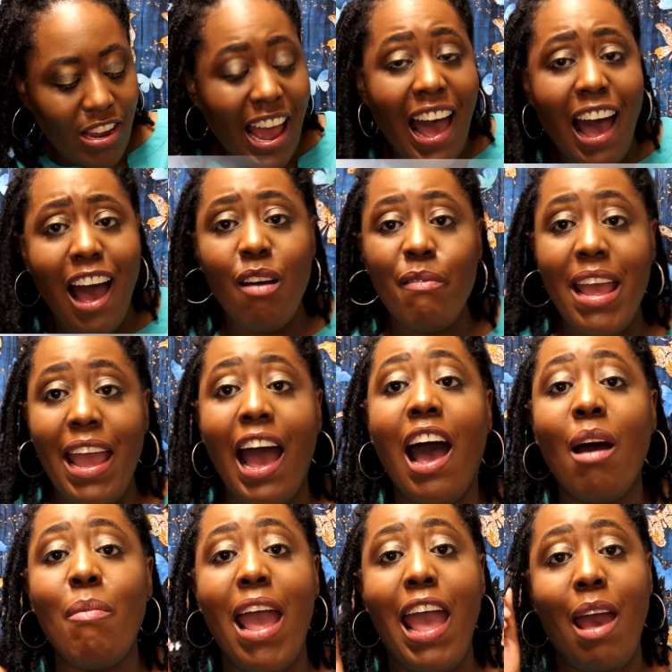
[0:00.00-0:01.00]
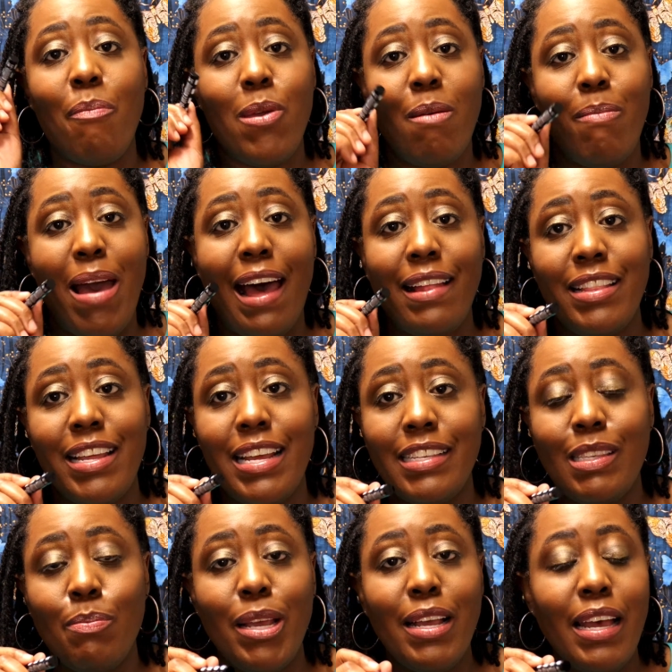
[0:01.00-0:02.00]
Y'all, I'm happy about
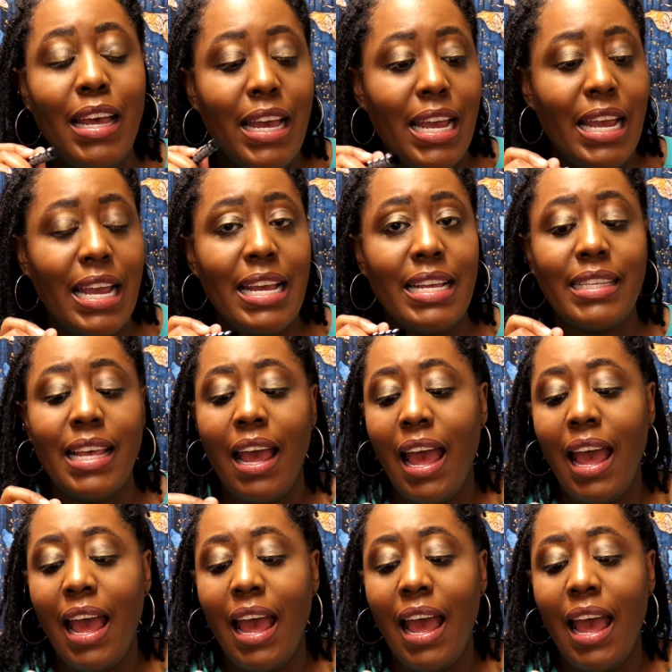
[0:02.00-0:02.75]
this because